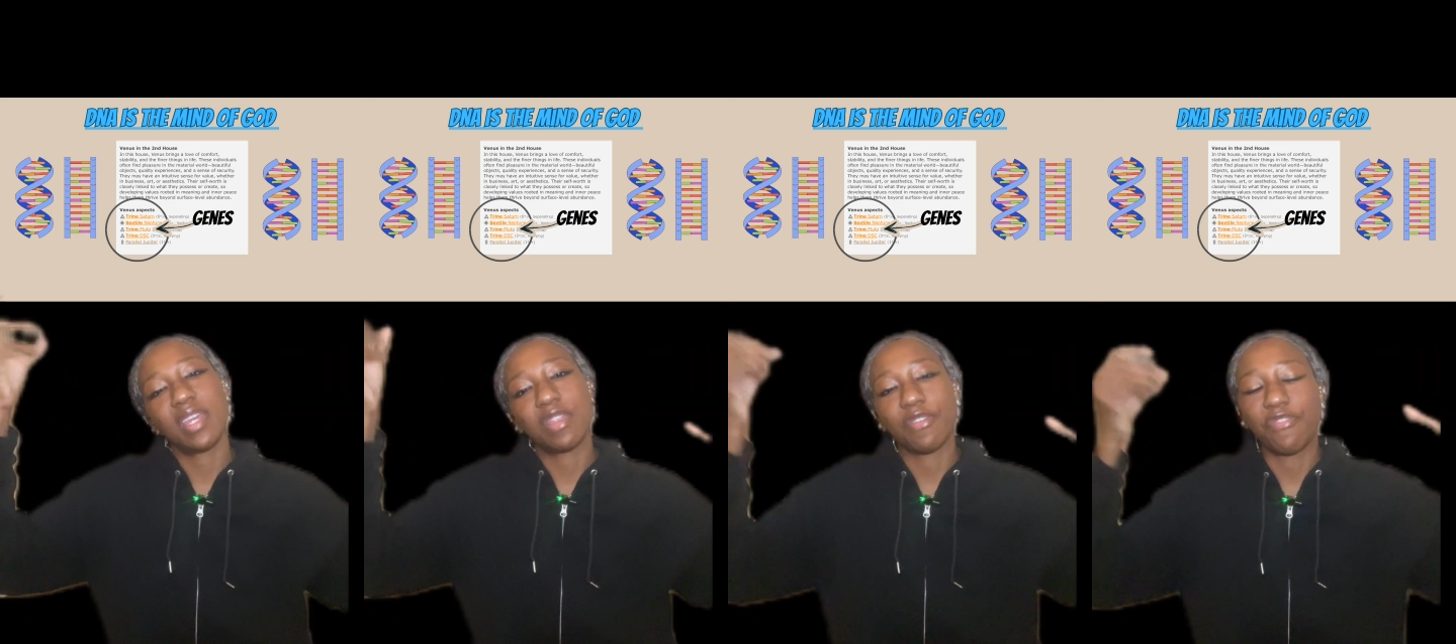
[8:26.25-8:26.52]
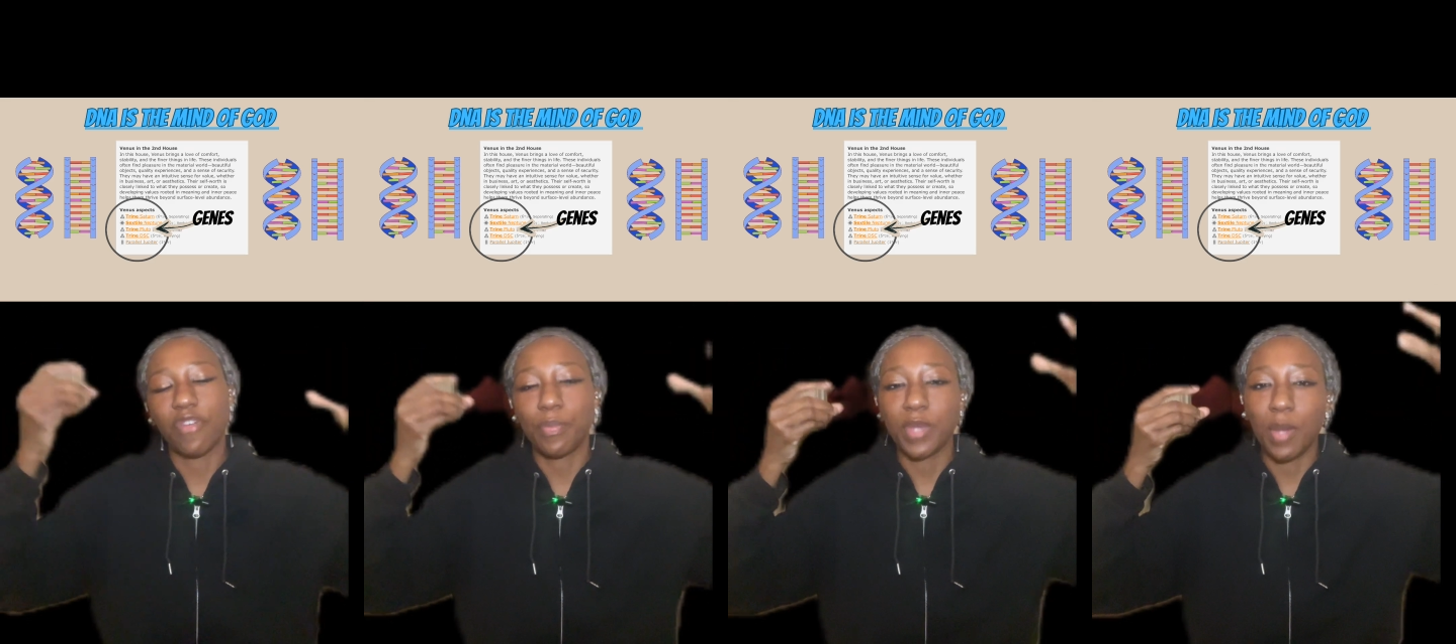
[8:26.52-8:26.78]

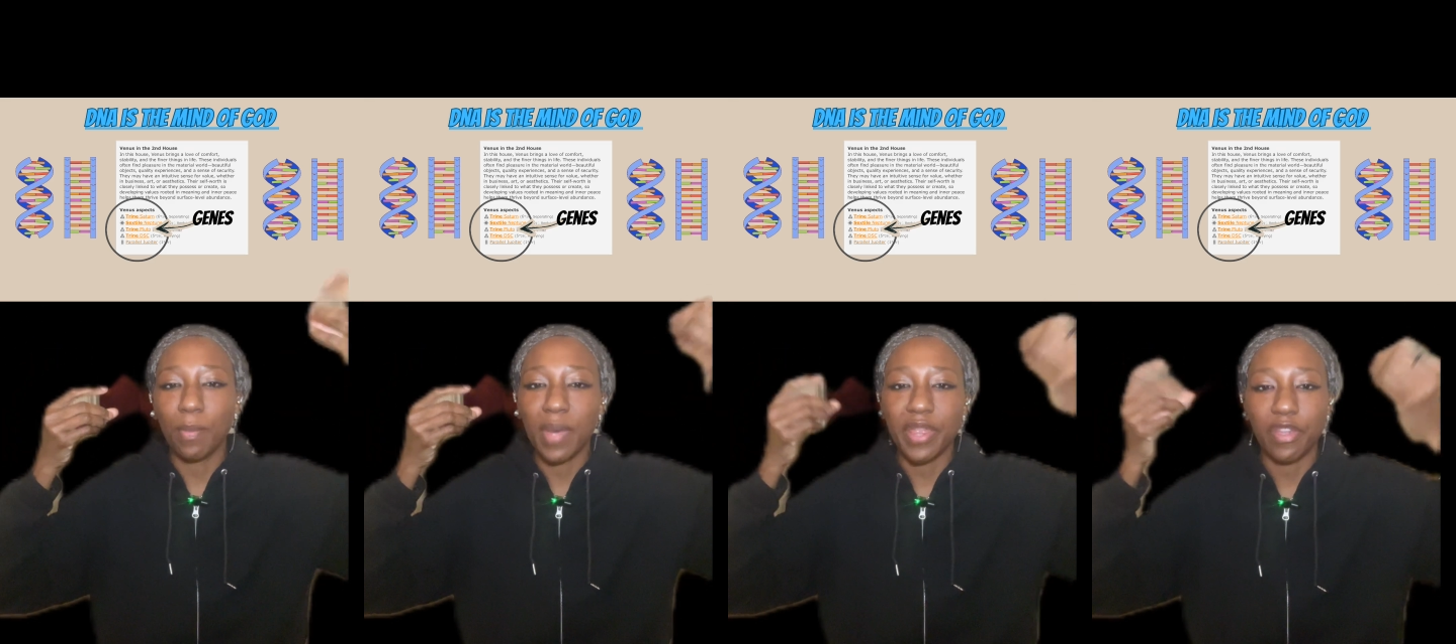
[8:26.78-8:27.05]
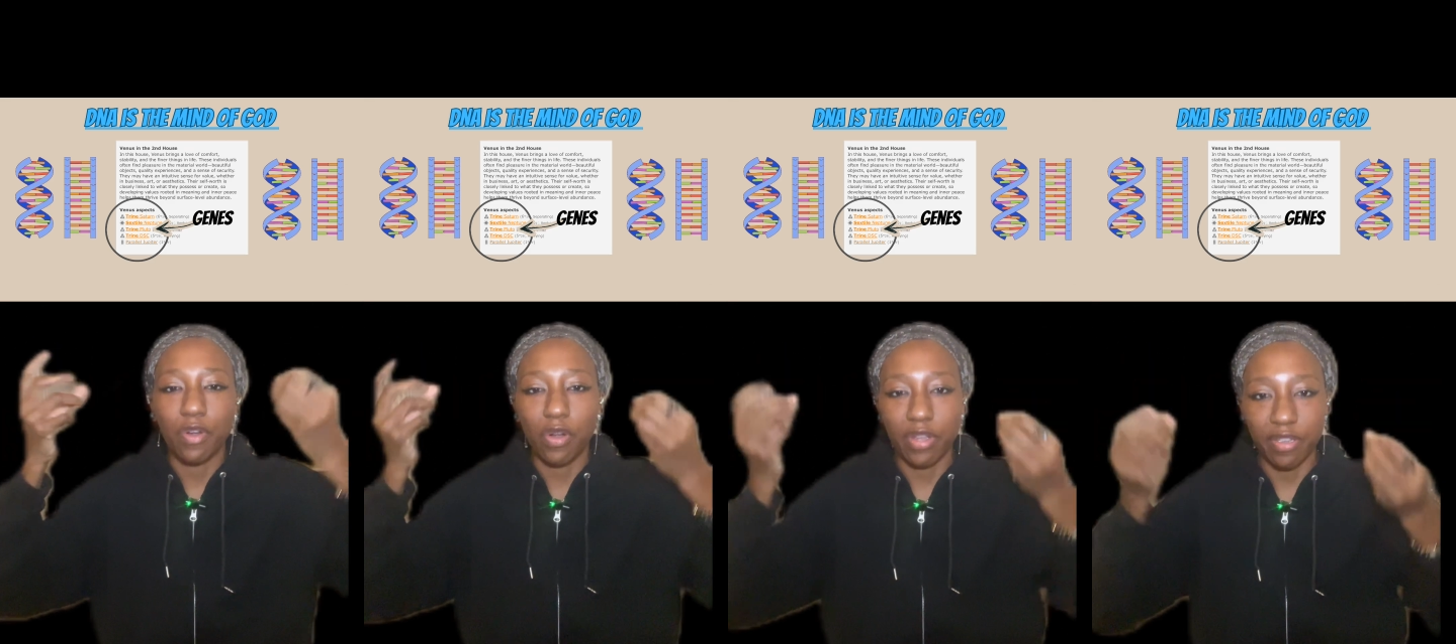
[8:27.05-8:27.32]
either from your
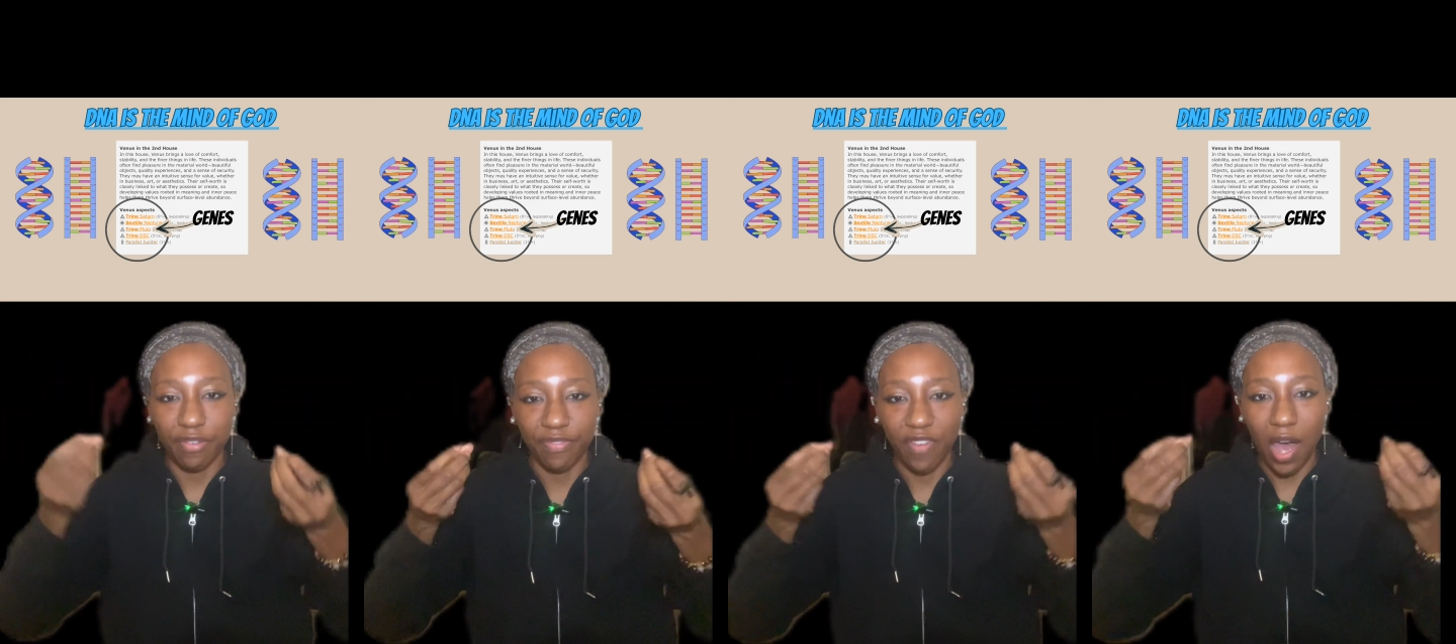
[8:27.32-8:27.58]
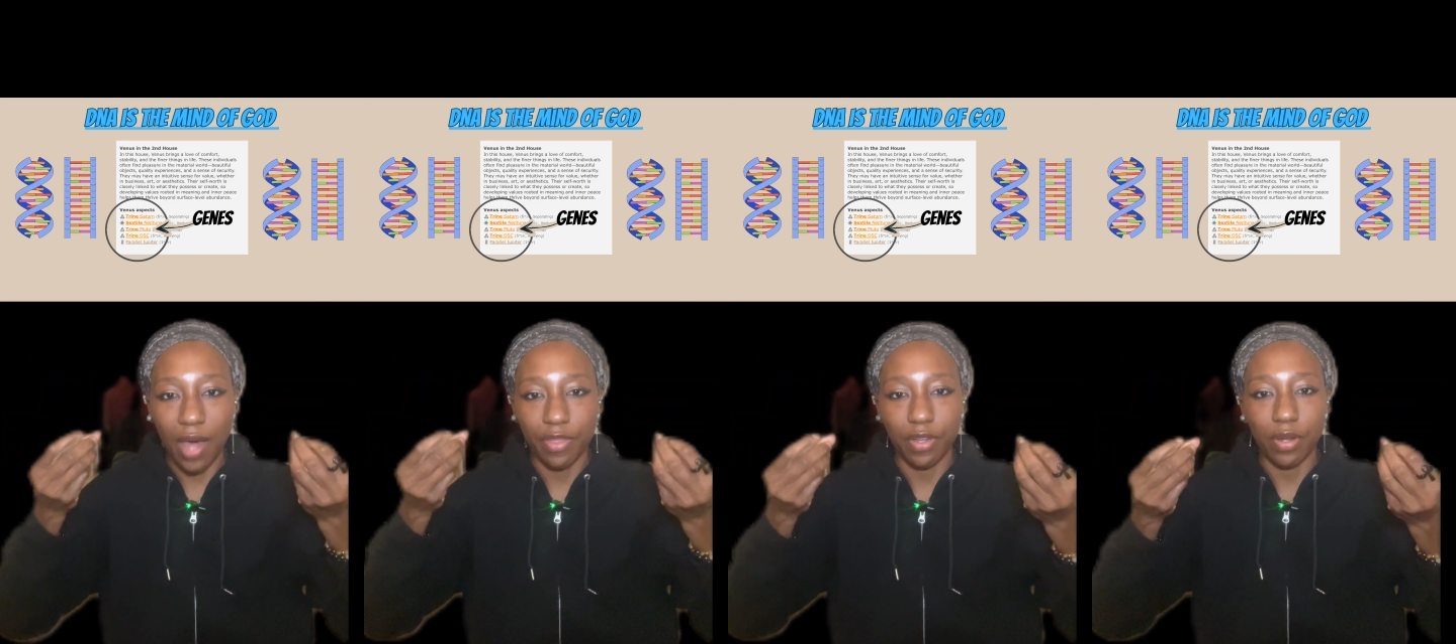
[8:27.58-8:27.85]
mother or your
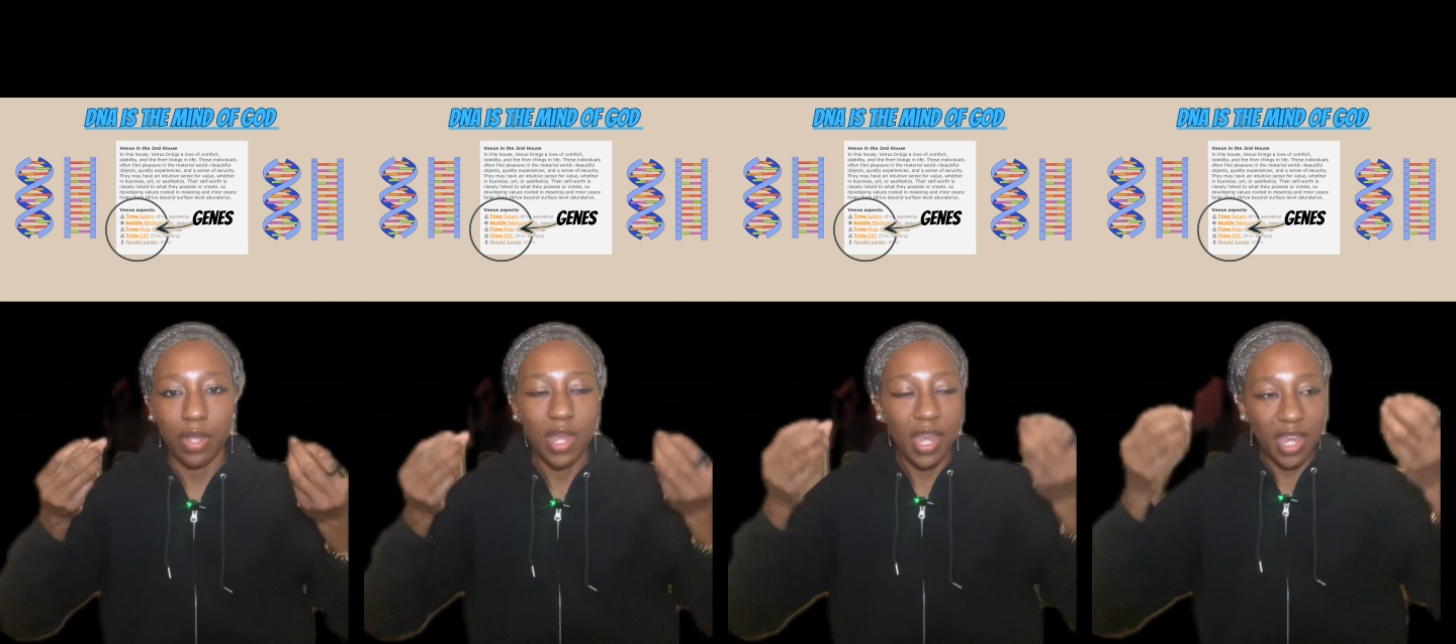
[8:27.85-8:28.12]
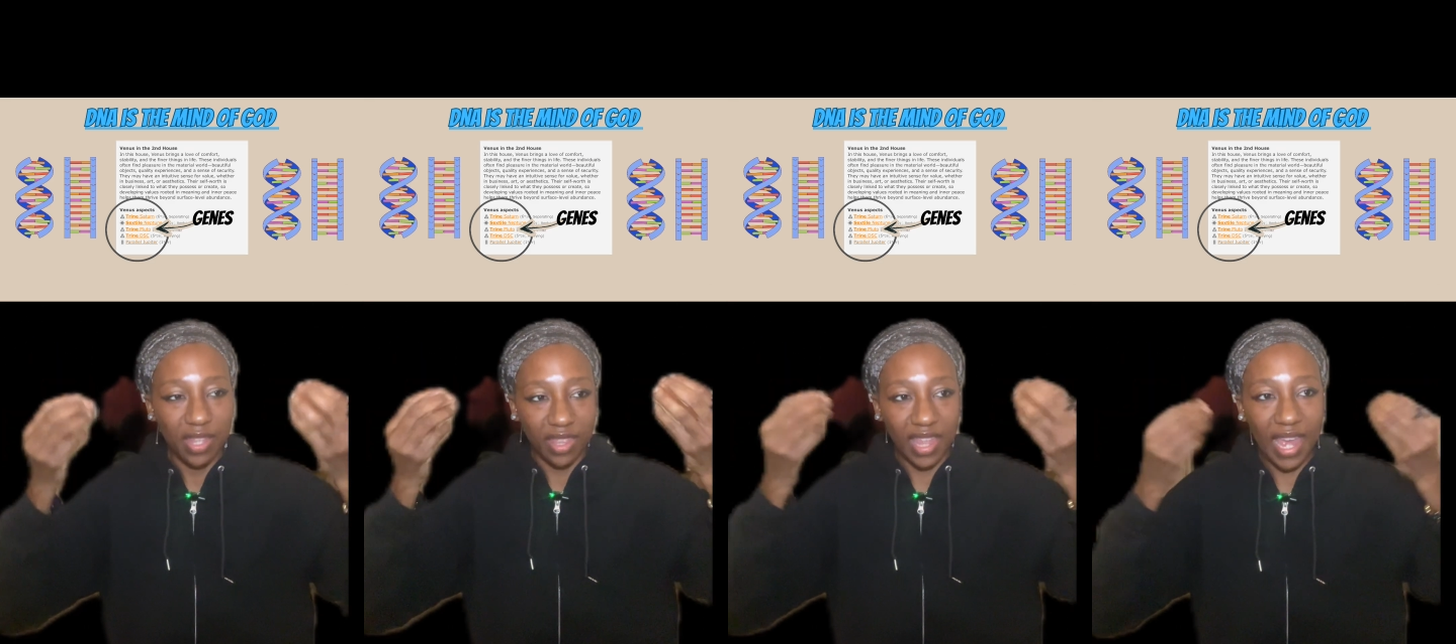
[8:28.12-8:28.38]
father,
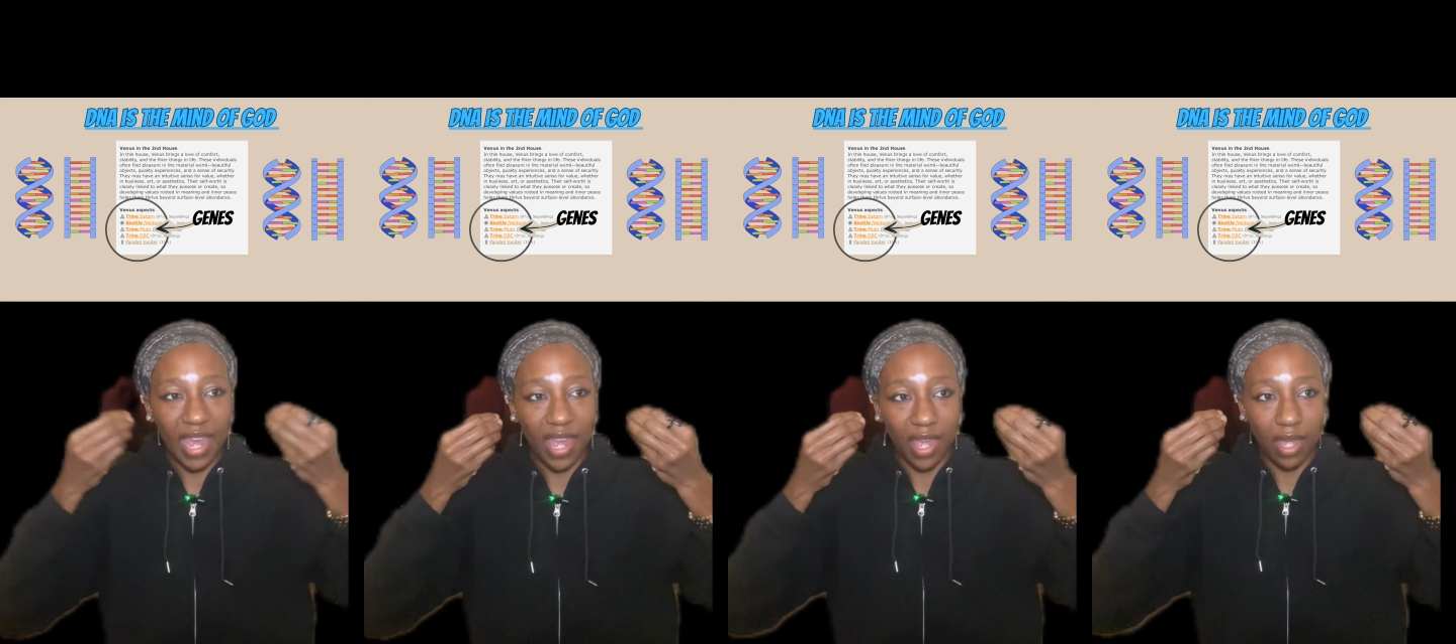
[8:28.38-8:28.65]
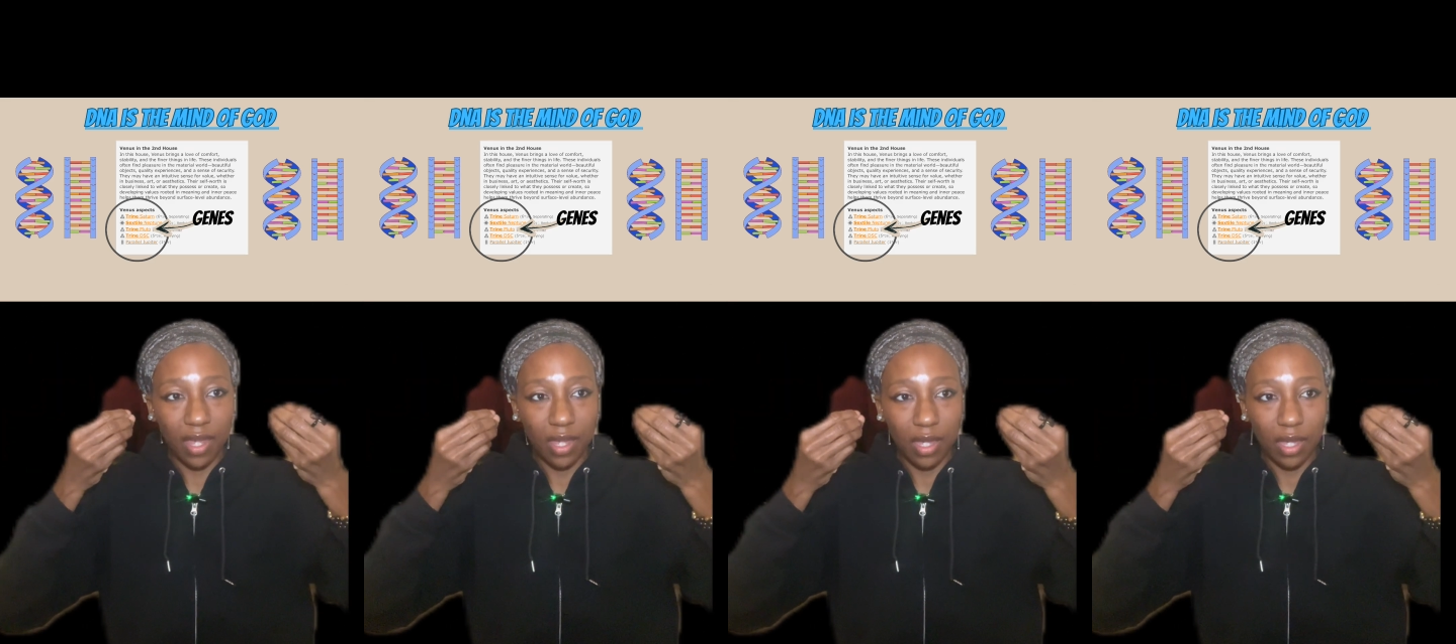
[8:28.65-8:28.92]
that